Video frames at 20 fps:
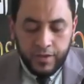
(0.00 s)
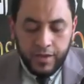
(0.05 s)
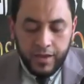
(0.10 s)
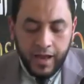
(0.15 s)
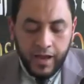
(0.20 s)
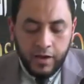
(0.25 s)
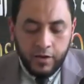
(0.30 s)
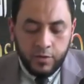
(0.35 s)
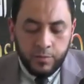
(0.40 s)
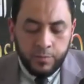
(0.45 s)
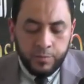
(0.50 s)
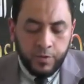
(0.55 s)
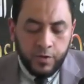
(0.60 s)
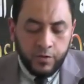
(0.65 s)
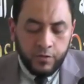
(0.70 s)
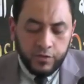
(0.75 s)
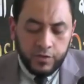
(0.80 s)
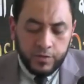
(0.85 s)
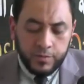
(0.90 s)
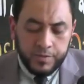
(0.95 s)
Our
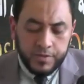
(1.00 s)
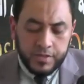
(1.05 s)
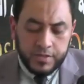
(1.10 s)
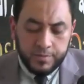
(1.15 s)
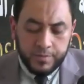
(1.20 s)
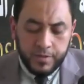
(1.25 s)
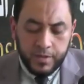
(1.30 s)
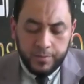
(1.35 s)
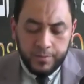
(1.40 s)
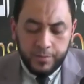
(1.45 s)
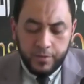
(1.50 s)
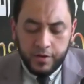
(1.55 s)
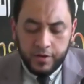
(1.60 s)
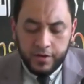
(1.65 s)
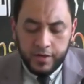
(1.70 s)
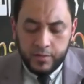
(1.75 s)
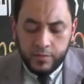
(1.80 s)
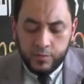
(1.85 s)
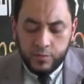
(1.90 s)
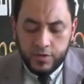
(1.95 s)
Prophet, peace be upon
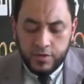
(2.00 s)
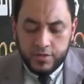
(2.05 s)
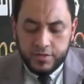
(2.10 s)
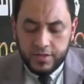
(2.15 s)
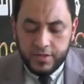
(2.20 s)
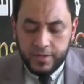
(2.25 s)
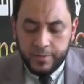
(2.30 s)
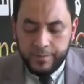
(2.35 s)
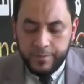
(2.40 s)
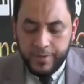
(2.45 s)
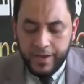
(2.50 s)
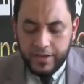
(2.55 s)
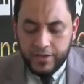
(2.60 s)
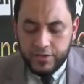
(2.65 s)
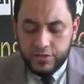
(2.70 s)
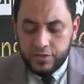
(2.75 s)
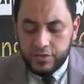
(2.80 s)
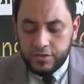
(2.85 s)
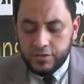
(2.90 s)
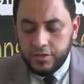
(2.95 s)
him, was a
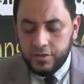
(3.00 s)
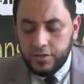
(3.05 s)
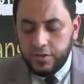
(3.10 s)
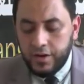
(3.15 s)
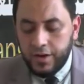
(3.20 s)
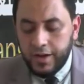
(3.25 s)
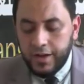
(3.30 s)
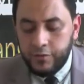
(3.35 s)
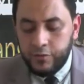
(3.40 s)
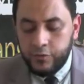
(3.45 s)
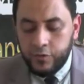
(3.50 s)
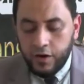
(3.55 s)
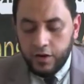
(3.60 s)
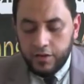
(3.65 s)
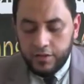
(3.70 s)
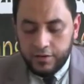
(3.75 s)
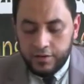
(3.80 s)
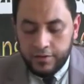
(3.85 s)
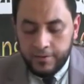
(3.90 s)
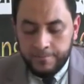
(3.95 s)
compassionate and kind
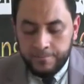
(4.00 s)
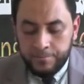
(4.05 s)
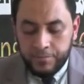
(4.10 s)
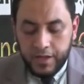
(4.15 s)
father.